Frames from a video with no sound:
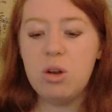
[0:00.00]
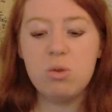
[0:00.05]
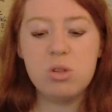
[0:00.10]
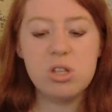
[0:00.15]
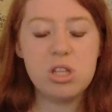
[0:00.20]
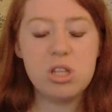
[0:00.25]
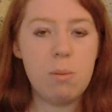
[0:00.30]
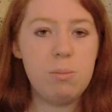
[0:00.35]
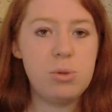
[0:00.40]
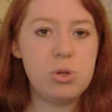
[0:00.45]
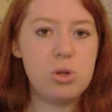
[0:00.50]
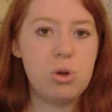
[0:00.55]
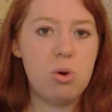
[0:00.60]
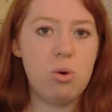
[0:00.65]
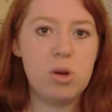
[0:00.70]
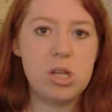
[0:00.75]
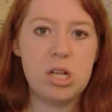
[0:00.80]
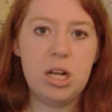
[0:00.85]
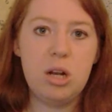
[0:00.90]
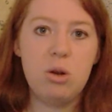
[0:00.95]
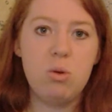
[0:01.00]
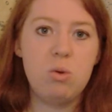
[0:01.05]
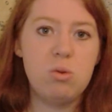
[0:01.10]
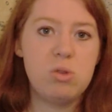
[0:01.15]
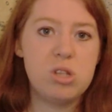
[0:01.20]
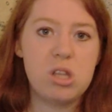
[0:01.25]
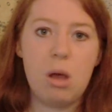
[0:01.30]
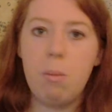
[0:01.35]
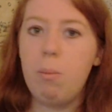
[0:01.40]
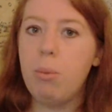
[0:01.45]
sub-stories, little
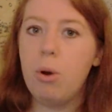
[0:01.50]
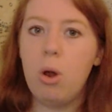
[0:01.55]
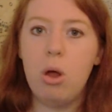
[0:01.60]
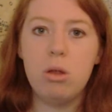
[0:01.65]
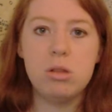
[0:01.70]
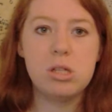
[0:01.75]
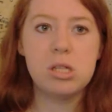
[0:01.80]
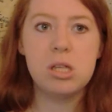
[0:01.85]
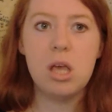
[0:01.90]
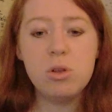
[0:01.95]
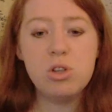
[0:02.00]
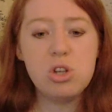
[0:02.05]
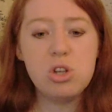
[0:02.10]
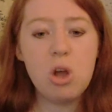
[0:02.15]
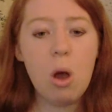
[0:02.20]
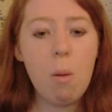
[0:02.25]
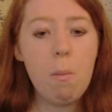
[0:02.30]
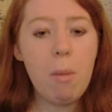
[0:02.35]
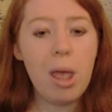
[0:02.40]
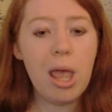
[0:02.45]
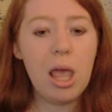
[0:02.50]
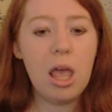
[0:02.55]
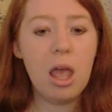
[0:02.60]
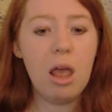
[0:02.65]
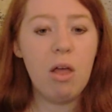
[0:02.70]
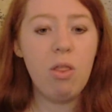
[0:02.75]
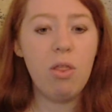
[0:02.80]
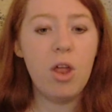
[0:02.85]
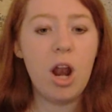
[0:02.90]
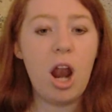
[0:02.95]
subplots. Stop
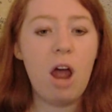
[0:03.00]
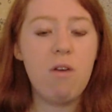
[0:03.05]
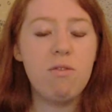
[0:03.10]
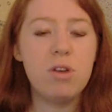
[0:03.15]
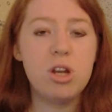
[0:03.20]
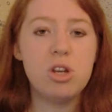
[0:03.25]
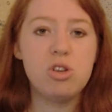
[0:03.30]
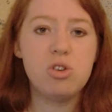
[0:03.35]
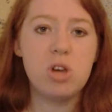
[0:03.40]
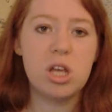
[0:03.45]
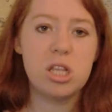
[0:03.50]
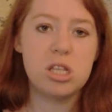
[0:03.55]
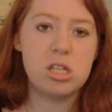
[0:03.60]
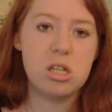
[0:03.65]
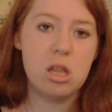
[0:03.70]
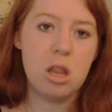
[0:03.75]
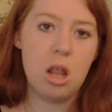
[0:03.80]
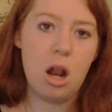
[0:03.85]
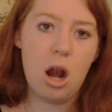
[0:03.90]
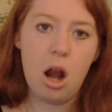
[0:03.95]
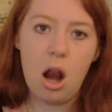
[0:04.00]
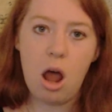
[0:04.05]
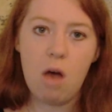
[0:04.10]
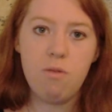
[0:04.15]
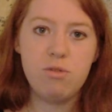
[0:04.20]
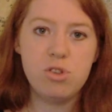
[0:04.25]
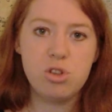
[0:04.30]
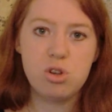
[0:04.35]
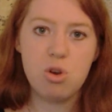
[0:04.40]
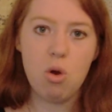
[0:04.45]
making the love interest and the
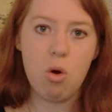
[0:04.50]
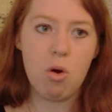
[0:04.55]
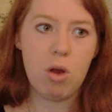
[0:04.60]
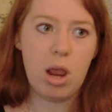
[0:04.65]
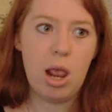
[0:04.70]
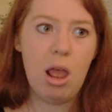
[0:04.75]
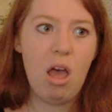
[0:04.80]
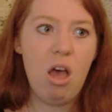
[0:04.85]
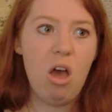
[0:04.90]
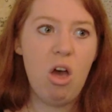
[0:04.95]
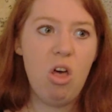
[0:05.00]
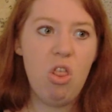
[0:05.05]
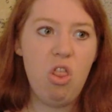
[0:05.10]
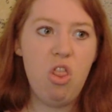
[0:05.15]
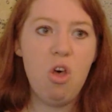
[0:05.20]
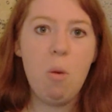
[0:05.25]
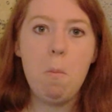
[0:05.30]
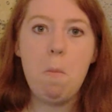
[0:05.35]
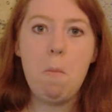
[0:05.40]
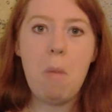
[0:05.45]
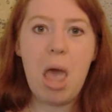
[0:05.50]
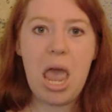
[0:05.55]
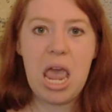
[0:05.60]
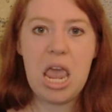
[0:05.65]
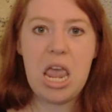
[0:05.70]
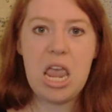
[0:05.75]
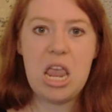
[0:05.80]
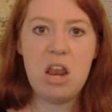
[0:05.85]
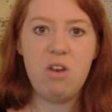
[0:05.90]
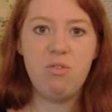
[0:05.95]
love story the
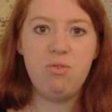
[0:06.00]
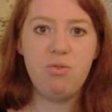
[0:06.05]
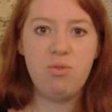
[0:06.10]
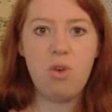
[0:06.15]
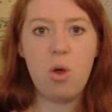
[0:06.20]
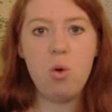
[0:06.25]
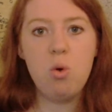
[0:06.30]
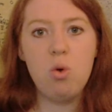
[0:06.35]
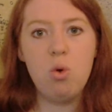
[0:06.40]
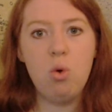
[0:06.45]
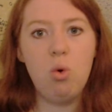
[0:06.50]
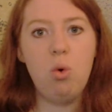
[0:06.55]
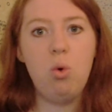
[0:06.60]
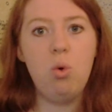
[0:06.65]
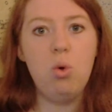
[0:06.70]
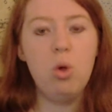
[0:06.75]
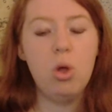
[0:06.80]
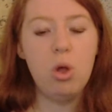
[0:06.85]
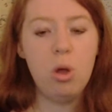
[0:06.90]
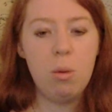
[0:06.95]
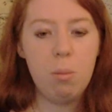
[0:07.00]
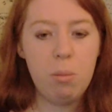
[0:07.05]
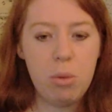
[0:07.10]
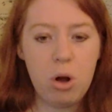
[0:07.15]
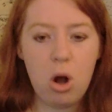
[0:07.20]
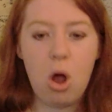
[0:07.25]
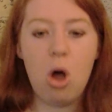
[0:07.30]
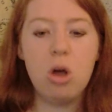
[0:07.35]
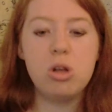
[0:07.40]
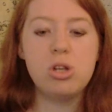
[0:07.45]
main focal
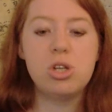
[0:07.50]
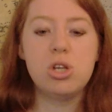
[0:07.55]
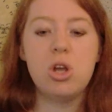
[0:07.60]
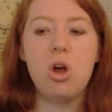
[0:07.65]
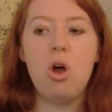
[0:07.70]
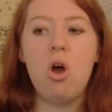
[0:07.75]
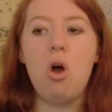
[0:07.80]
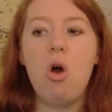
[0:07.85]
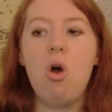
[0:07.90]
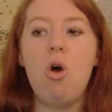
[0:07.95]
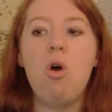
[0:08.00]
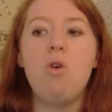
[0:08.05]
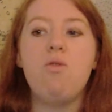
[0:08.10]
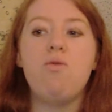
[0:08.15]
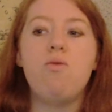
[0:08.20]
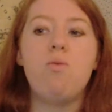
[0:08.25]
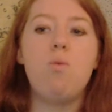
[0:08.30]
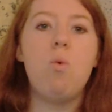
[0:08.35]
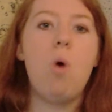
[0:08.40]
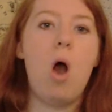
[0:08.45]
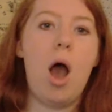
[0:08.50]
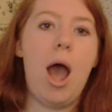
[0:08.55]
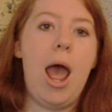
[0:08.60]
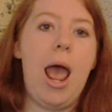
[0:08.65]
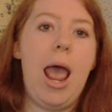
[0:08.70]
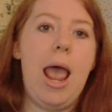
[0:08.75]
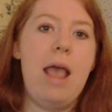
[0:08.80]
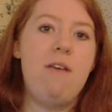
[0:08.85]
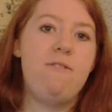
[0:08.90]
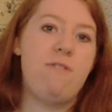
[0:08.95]
plot of
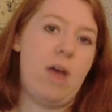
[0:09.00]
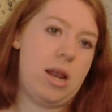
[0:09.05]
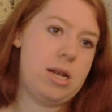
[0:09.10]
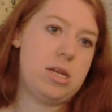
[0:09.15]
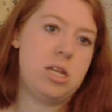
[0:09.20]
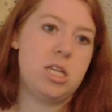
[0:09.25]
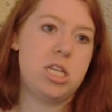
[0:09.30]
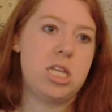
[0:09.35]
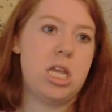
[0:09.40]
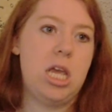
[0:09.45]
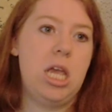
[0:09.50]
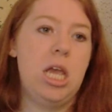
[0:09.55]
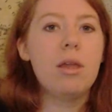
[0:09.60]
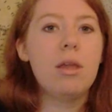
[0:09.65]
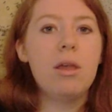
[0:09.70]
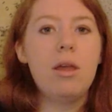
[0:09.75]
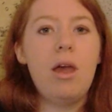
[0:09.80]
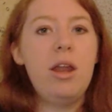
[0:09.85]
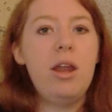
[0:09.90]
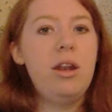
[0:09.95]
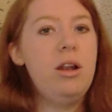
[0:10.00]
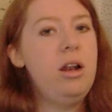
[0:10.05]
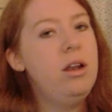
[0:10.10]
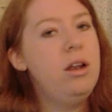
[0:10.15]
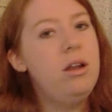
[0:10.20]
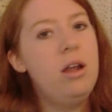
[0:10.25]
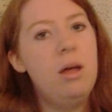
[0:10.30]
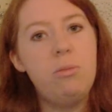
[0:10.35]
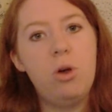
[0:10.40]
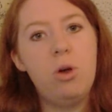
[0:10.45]
YA fantasy.
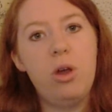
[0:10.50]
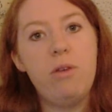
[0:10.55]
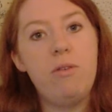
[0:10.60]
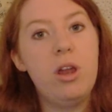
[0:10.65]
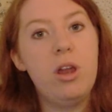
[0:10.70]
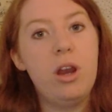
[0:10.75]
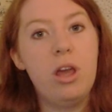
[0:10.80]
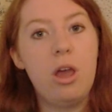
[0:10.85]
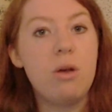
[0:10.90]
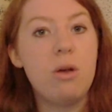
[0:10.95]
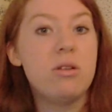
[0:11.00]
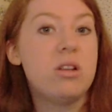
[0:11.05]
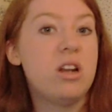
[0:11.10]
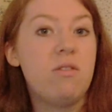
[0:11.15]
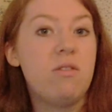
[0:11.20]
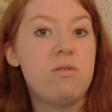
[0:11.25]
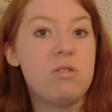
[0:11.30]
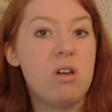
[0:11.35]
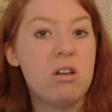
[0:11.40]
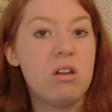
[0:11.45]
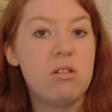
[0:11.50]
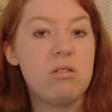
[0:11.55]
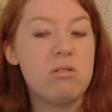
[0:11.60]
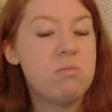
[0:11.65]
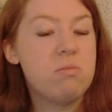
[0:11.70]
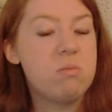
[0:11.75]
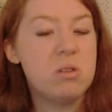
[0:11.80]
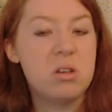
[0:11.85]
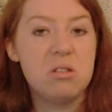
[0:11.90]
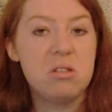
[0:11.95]
And I'm not even going to go into love
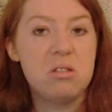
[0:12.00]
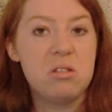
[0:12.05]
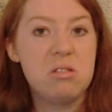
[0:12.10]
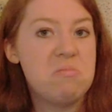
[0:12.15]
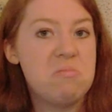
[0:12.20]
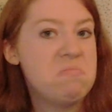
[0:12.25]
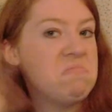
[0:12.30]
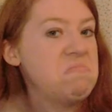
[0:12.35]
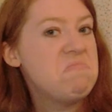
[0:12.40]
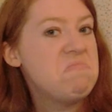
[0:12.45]
triangles, because